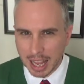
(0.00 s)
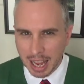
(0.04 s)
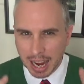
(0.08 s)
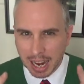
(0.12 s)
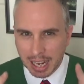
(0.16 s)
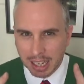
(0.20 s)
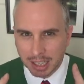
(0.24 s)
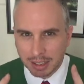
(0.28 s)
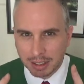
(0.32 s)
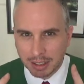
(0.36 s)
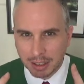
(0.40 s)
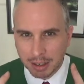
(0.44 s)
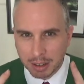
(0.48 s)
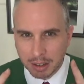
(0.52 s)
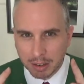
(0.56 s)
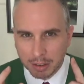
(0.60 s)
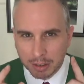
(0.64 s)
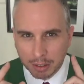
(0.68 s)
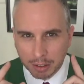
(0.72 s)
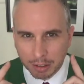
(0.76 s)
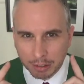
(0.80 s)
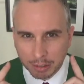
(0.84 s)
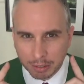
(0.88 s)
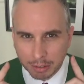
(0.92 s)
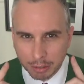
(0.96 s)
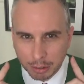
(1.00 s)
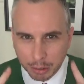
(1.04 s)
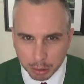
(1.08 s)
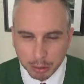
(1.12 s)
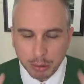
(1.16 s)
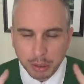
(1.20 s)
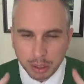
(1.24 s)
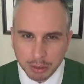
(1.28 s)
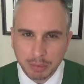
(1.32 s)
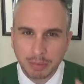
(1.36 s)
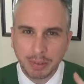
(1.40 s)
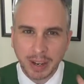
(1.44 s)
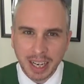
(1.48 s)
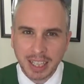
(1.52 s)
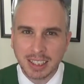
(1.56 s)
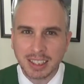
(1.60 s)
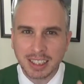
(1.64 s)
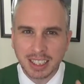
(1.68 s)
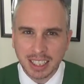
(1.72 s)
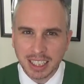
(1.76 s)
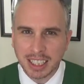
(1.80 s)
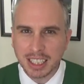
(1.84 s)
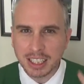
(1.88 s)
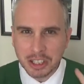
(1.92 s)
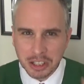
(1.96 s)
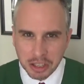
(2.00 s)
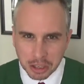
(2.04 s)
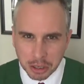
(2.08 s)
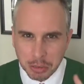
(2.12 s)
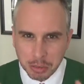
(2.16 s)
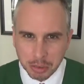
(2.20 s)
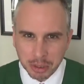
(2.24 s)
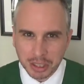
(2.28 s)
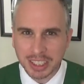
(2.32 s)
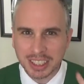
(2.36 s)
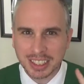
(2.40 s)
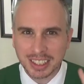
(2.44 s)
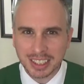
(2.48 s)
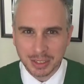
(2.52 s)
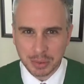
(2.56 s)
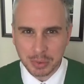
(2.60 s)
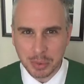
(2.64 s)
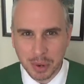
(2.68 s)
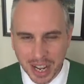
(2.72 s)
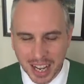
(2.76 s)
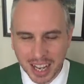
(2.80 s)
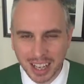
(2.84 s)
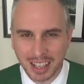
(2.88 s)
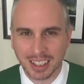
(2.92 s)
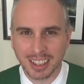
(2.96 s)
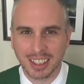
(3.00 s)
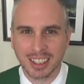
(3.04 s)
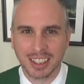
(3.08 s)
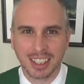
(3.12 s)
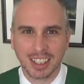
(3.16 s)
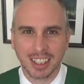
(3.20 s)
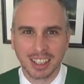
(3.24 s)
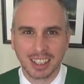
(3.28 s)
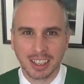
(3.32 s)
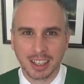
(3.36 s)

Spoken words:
And Luke's failing in hubris as well.